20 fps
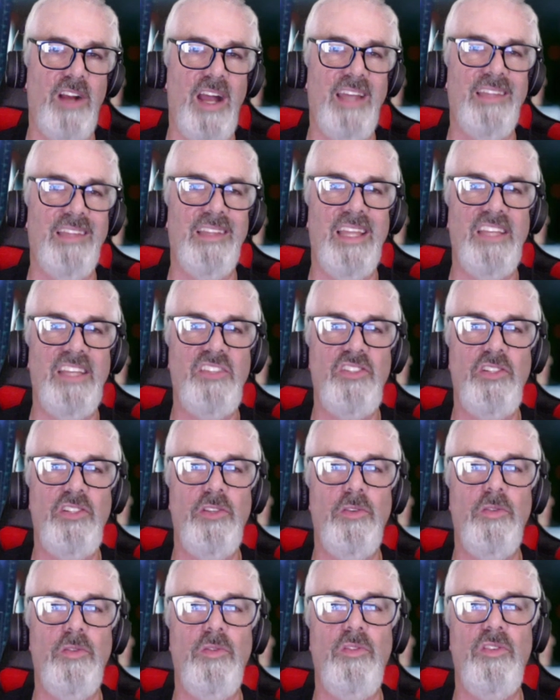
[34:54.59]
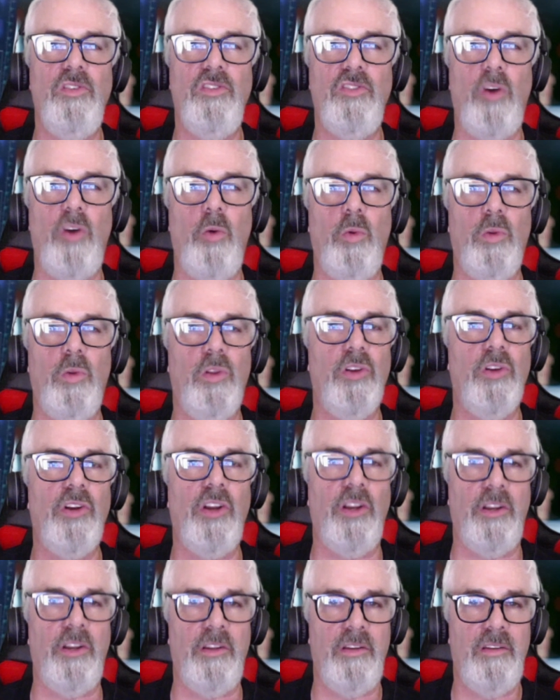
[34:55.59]
unless you don't
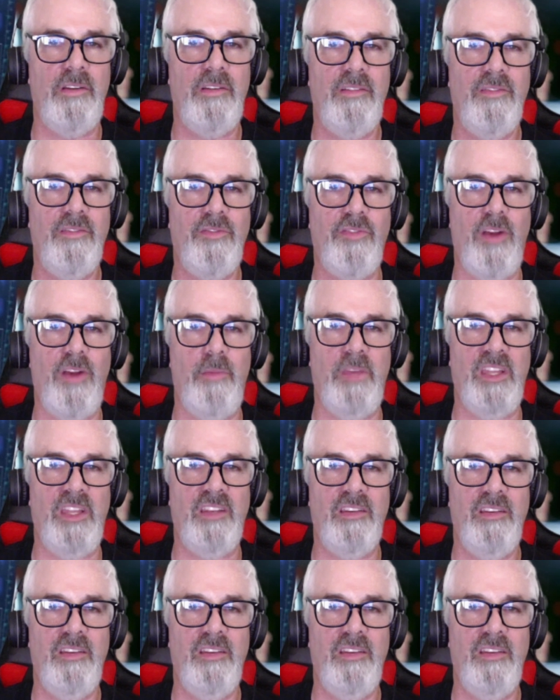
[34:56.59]
learn from it.